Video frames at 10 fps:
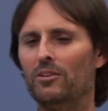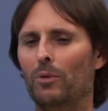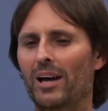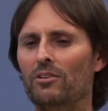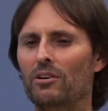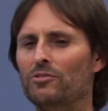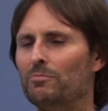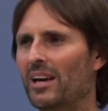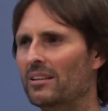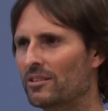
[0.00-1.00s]
The way
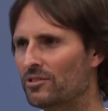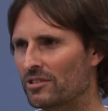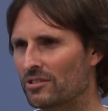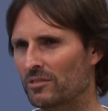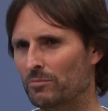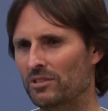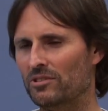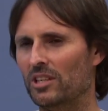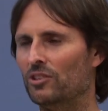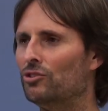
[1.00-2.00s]
God's made this system
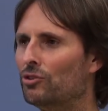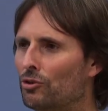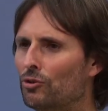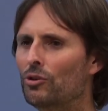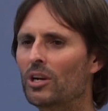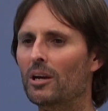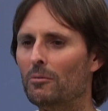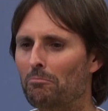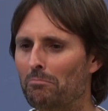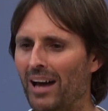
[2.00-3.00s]
is that you
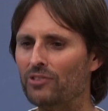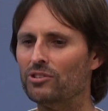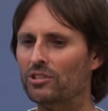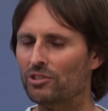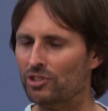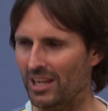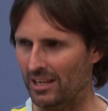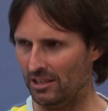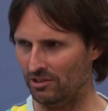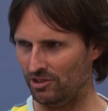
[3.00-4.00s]
must
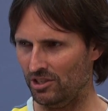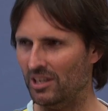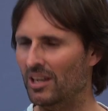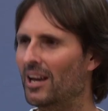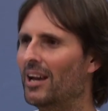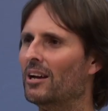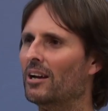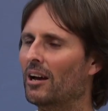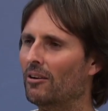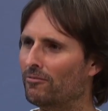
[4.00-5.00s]
change
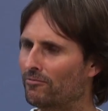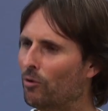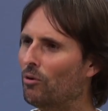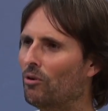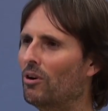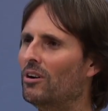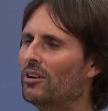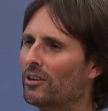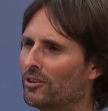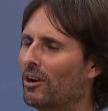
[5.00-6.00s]
for
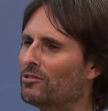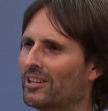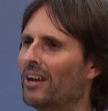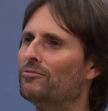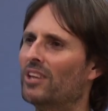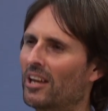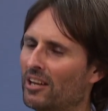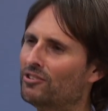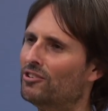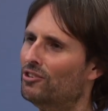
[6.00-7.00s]
God's love to
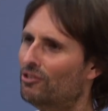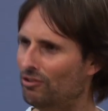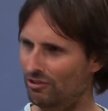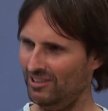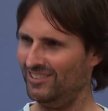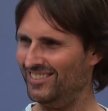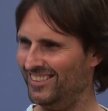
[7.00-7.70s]
enter you.